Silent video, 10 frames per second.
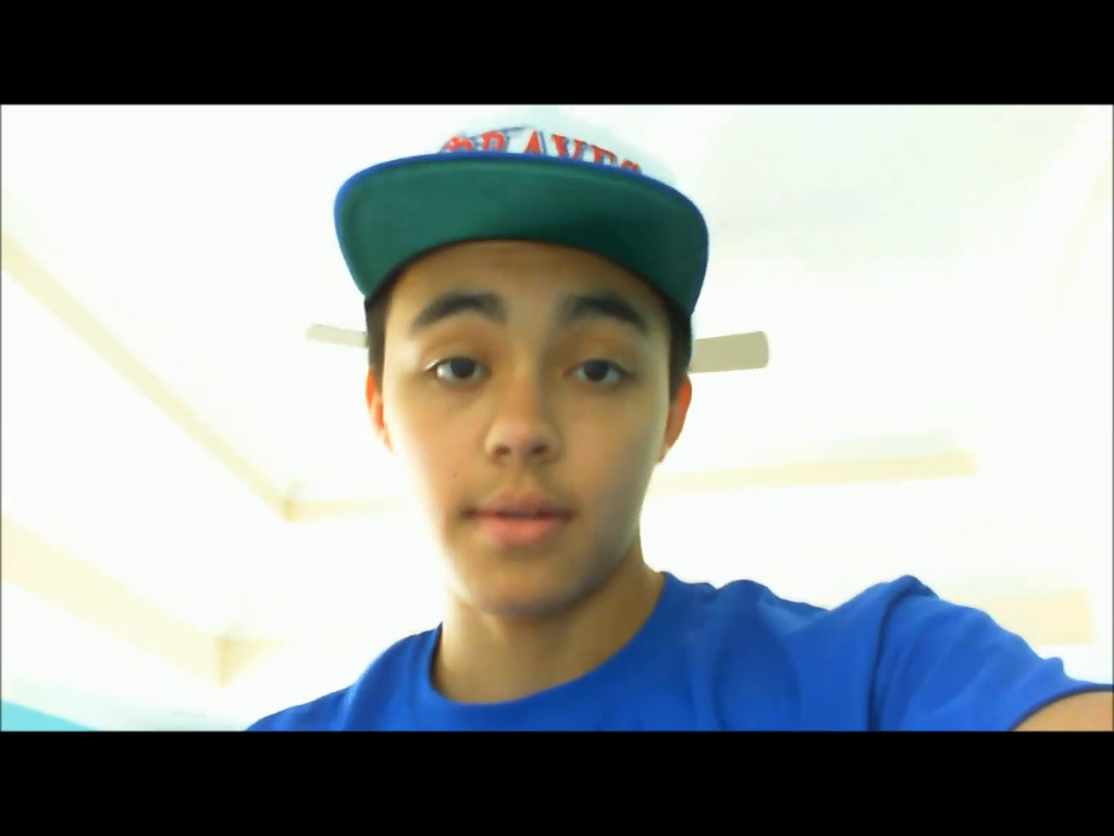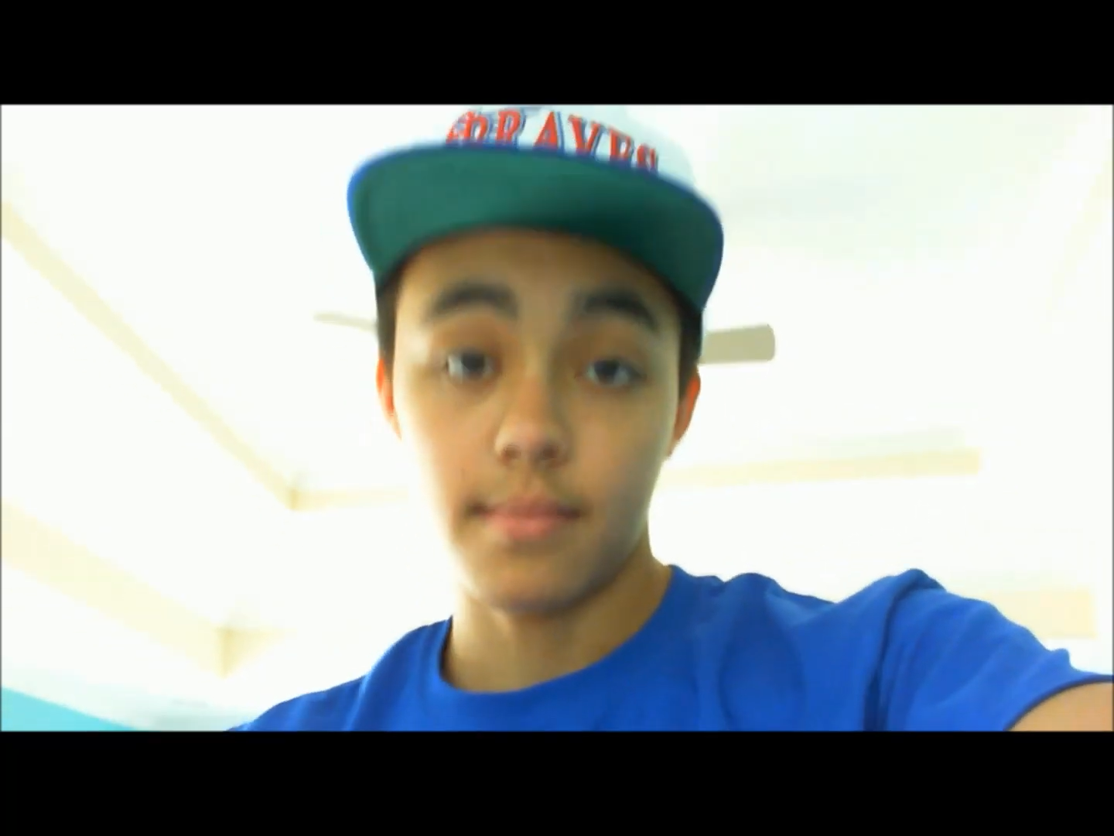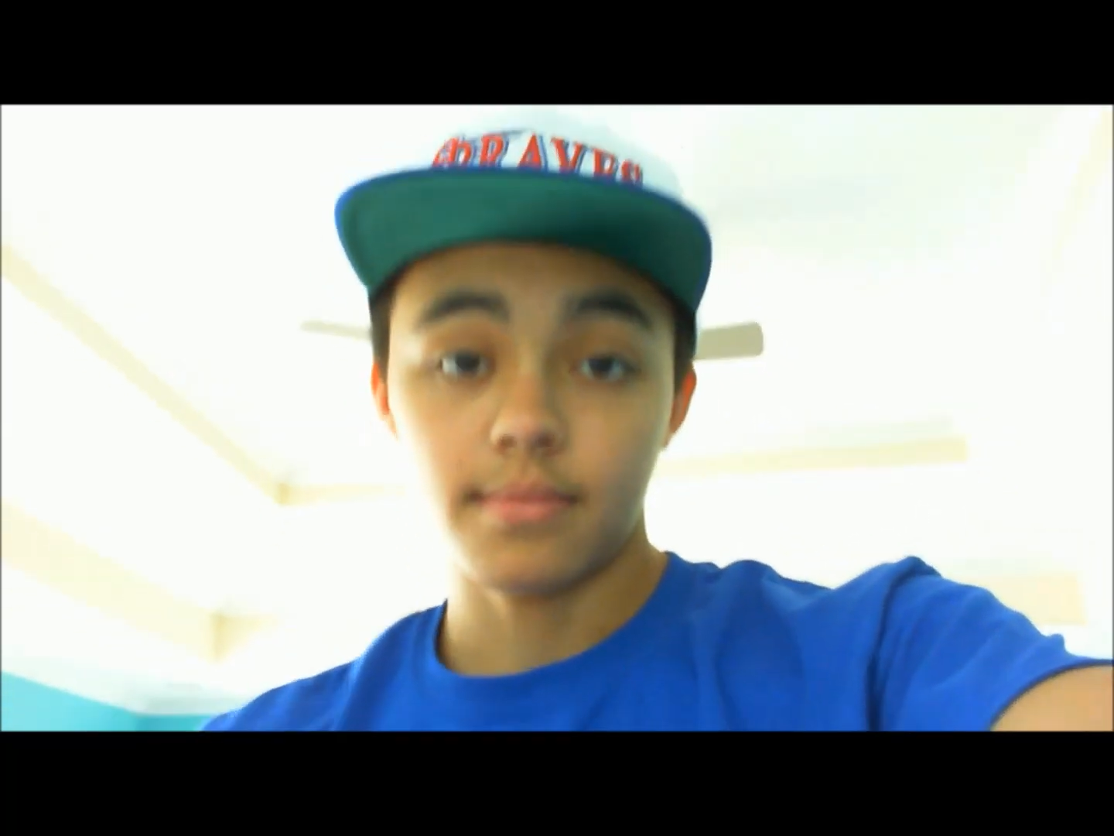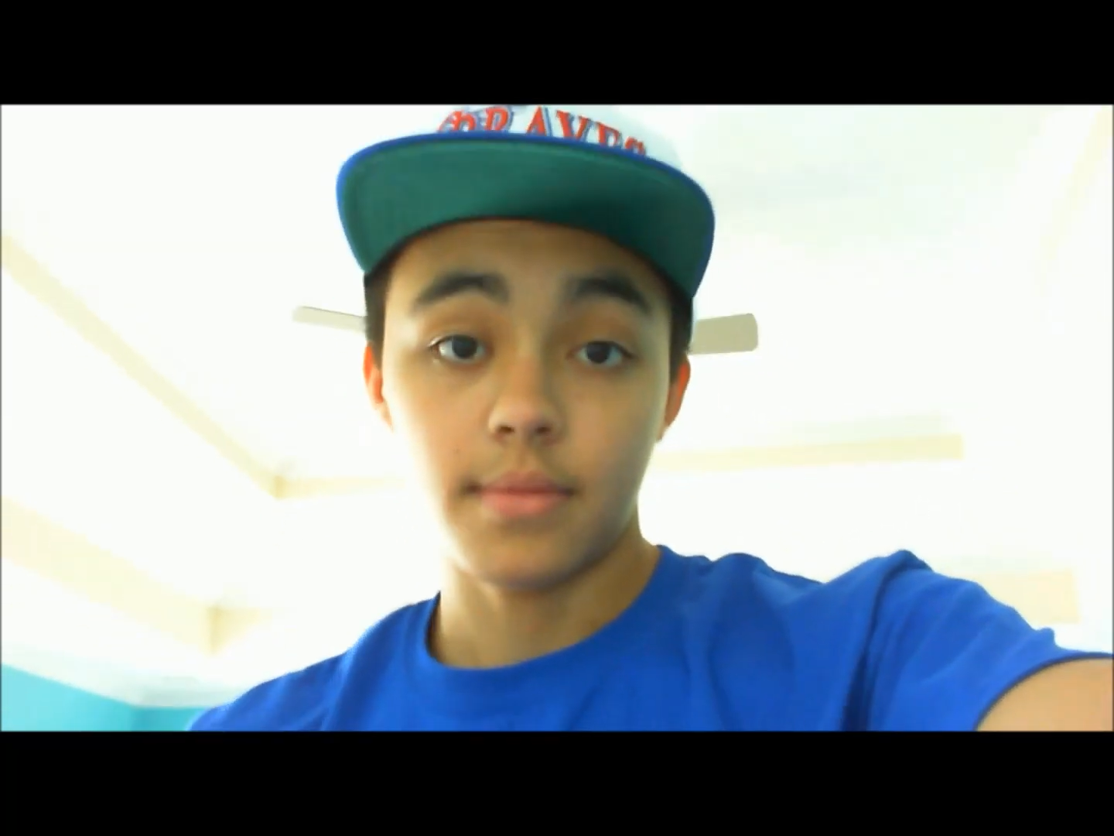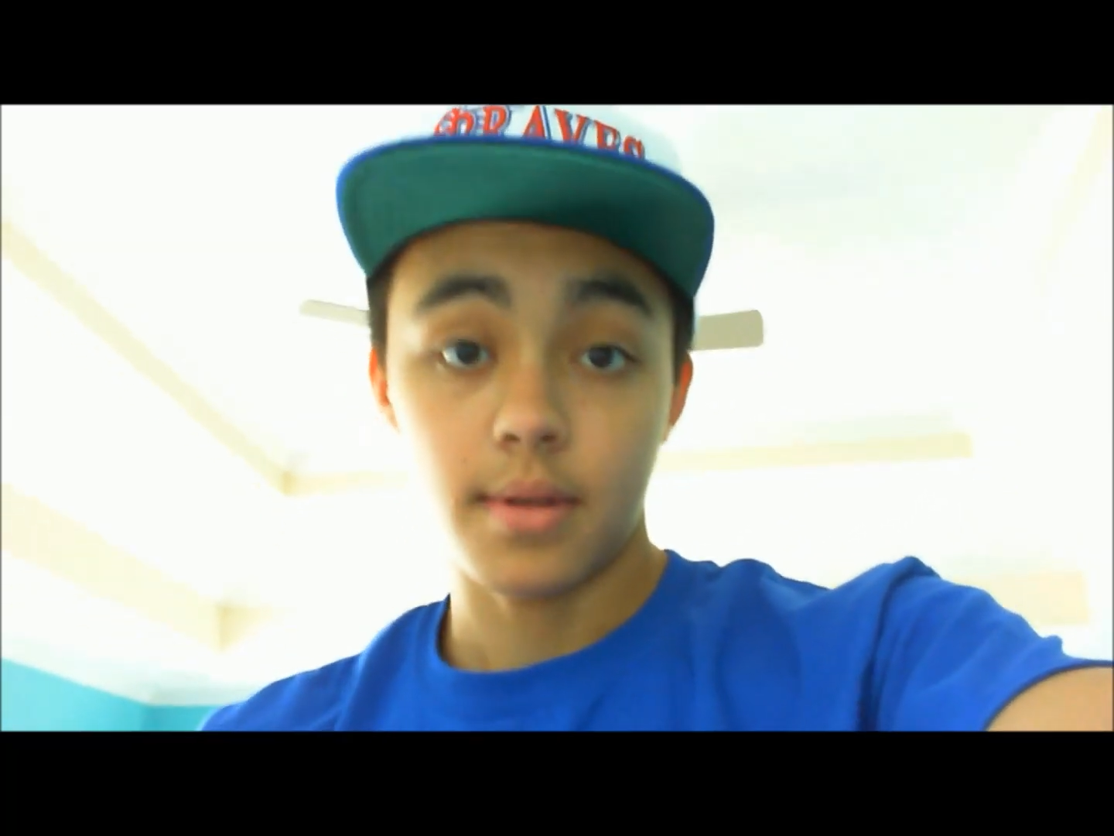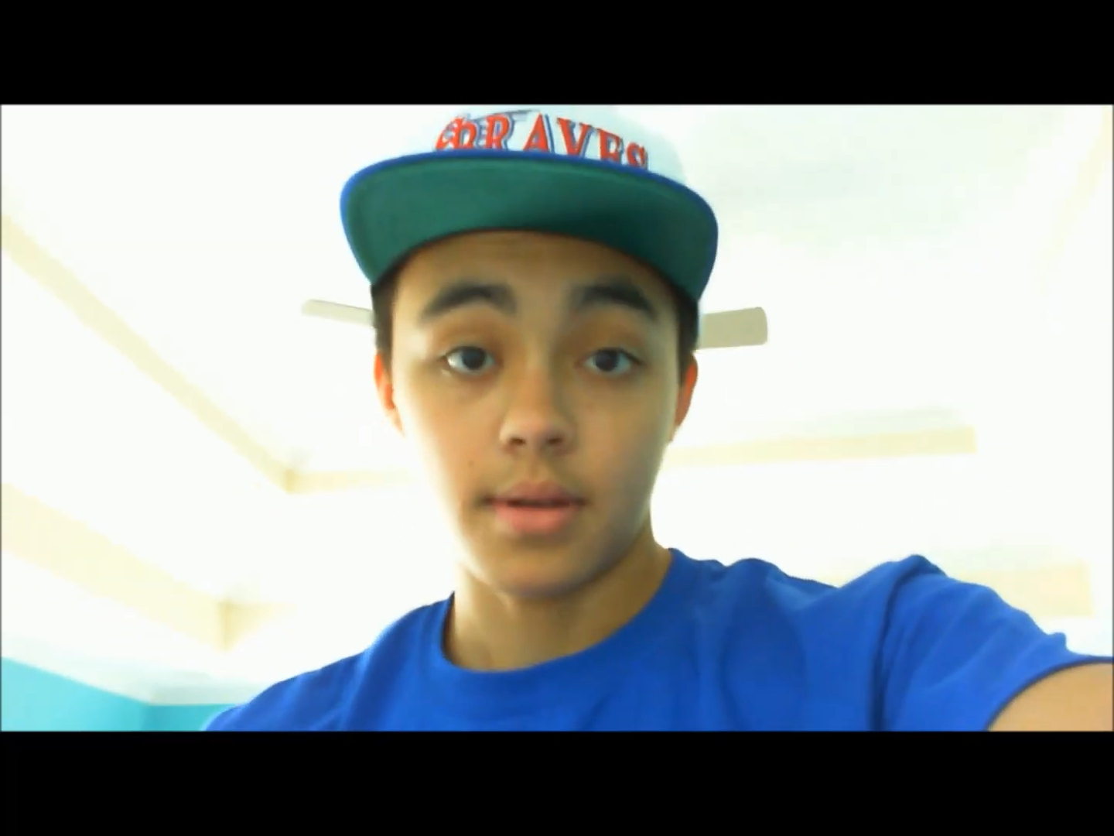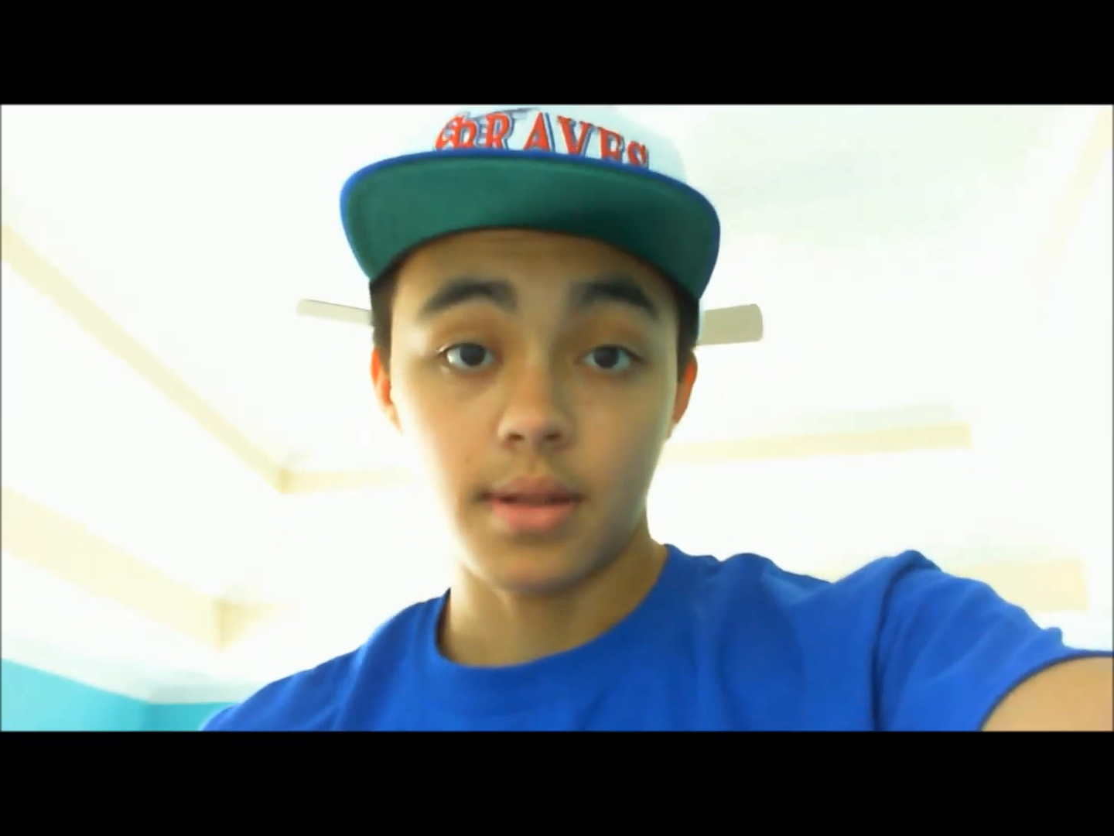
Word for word: let me know how